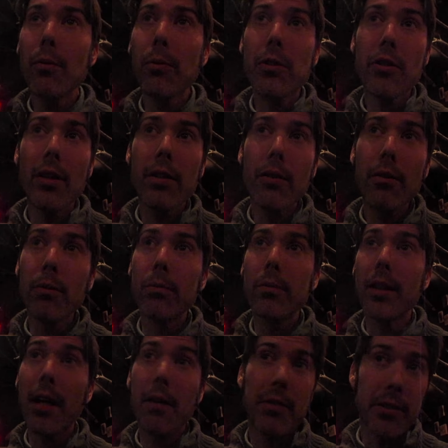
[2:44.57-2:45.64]
Which they do,
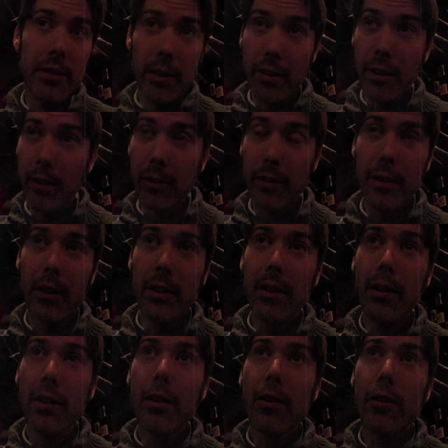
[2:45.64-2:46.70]
and obviously they're
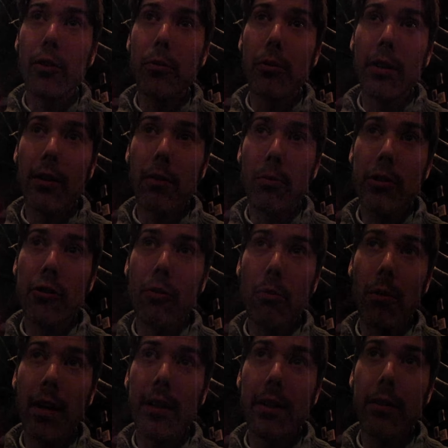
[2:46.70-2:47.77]
using a rich
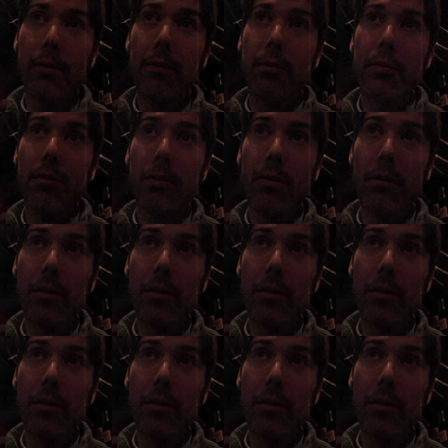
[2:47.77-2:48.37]
array of